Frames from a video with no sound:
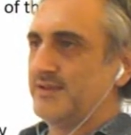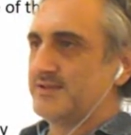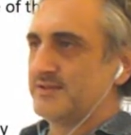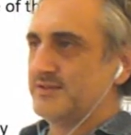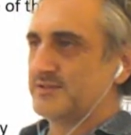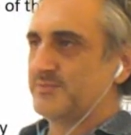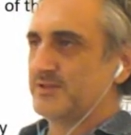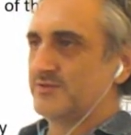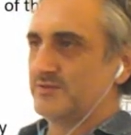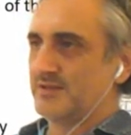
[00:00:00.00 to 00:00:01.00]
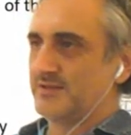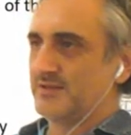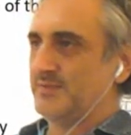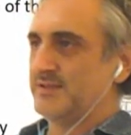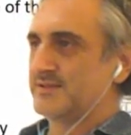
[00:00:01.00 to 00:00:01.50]
this expression,
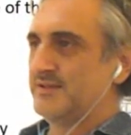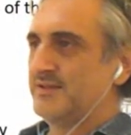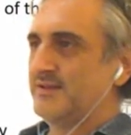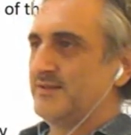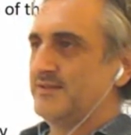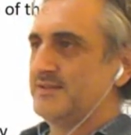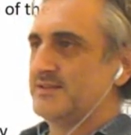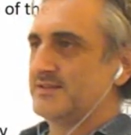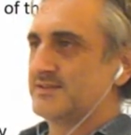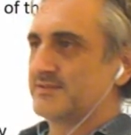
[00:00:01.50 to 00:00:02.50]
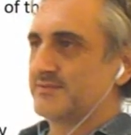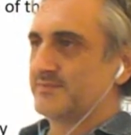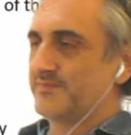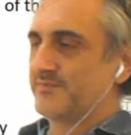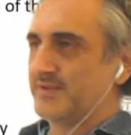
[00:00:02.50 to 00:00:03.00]
that means this
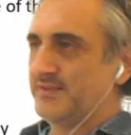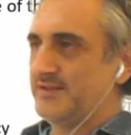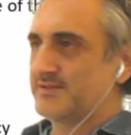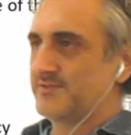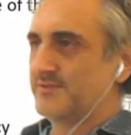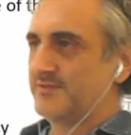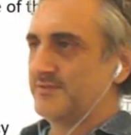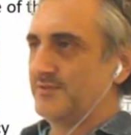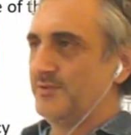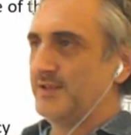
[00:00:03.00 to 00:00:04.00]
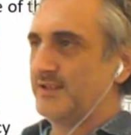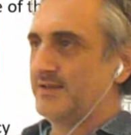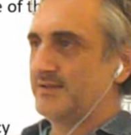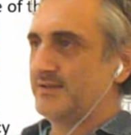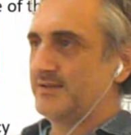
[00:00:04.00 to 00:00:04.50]
we
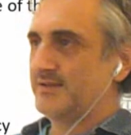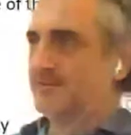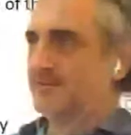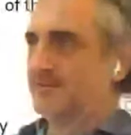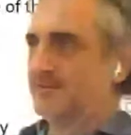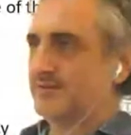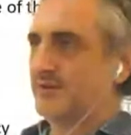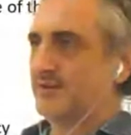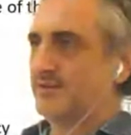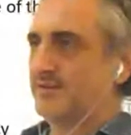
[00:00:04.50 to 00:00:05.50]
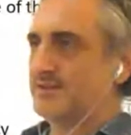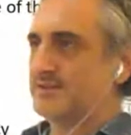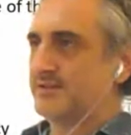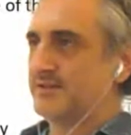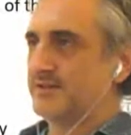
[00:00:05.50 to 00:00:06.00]
can take away
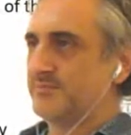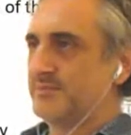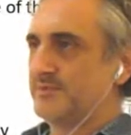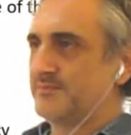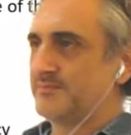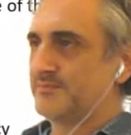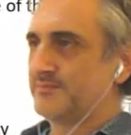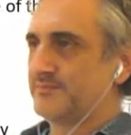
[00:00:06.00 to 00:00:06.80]
this term,